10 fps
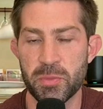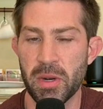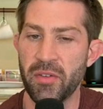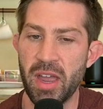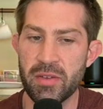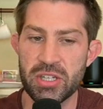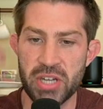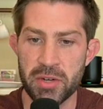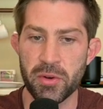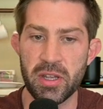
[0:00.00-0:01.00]
But if I have a
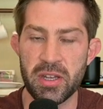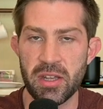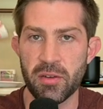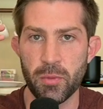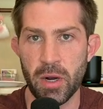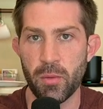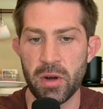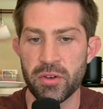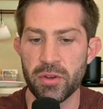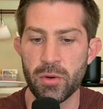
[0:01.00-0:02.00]
general idea of what I want
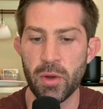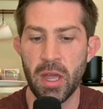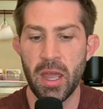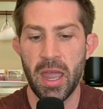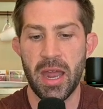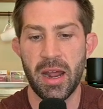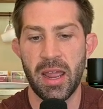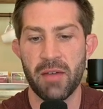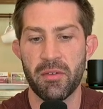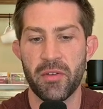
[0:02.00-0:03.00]
to do and I
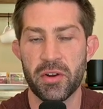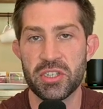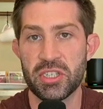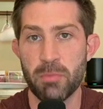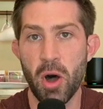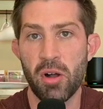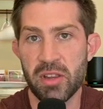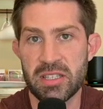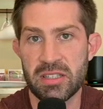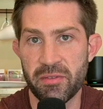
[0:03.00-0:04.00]
have a very small
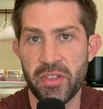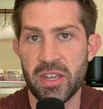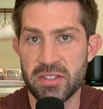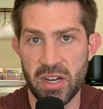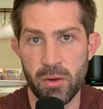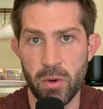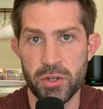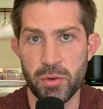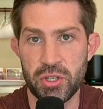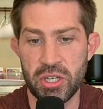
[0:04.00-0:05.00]
list of things that I want
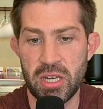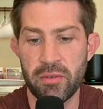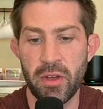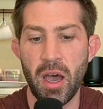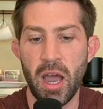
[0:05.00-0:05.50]
to achieve,